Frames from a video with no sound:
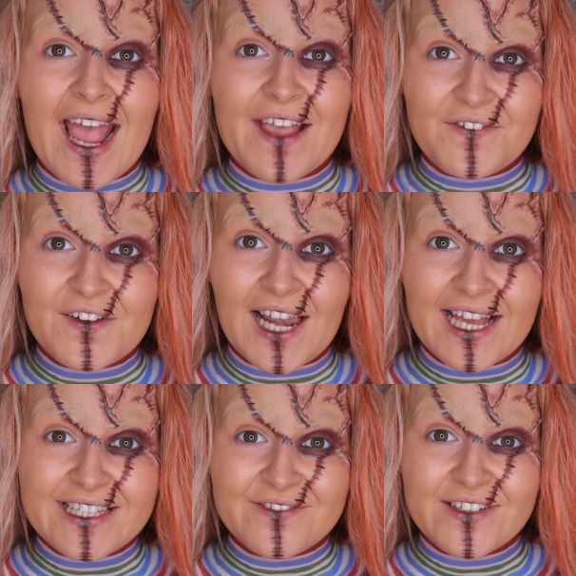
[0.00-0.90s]
If you
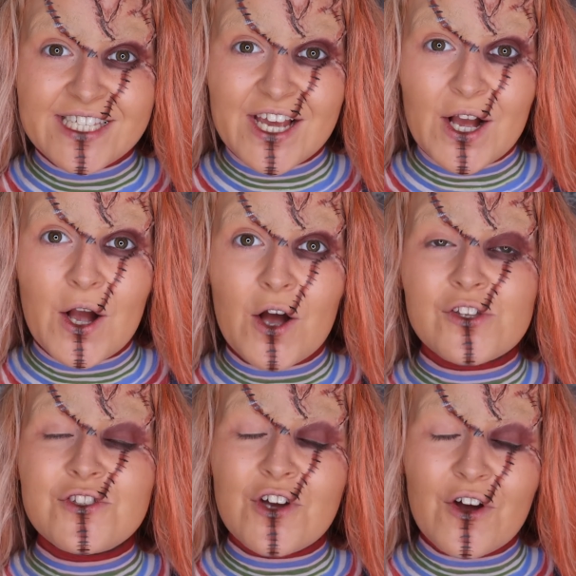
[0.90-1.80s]
like this
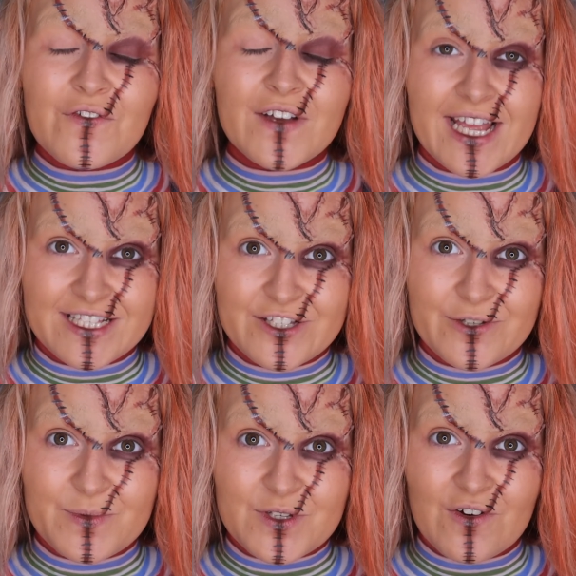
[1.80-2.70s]
video, don't forget to
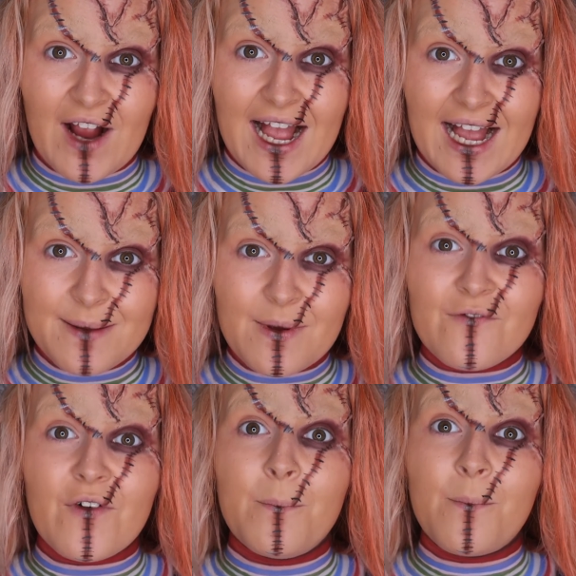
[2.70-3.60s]
subscribe
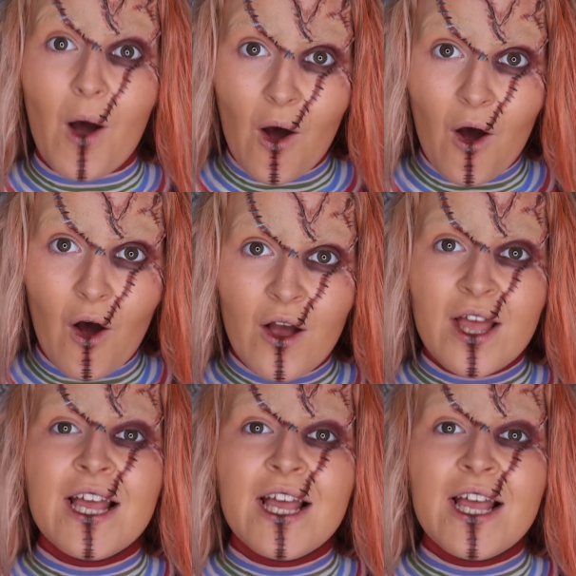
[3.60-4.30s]
for more.